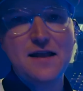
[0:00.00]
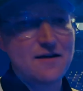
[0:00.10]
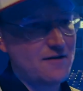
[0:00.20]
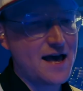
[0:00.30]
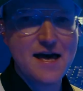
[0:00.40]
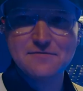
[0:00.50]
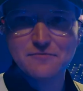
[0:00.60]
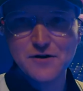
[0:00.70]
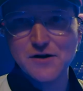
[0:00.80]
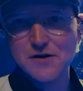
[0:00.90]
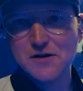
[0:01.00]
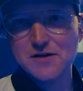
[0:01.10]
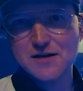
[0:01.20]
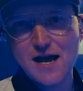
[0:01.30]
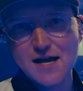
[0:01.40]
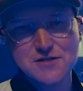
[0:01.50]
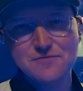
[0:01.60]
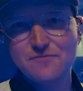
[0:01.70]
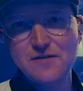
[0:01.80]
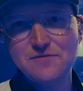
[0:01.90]
that I've had for, gosh,
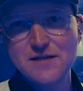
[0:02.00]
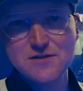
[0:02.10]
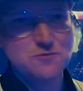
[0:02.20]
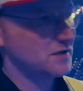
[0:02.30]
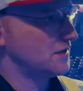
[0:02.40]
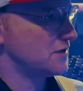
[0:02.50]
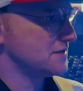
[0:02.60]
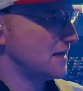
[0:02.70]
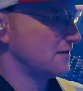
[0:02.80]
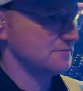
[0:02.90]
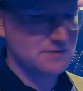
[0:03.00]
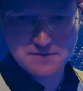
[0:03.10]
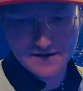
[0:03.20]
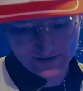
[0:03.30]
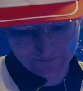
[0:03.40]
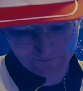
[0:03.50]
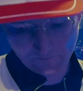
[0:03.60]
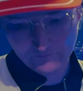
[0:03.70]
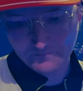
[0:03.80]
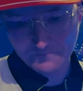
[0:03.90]
15, 20 years now. It's been my
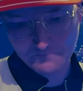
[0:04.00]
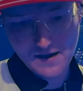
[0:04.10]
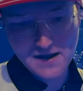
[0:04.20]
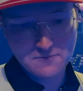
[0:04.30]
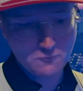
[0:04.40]
main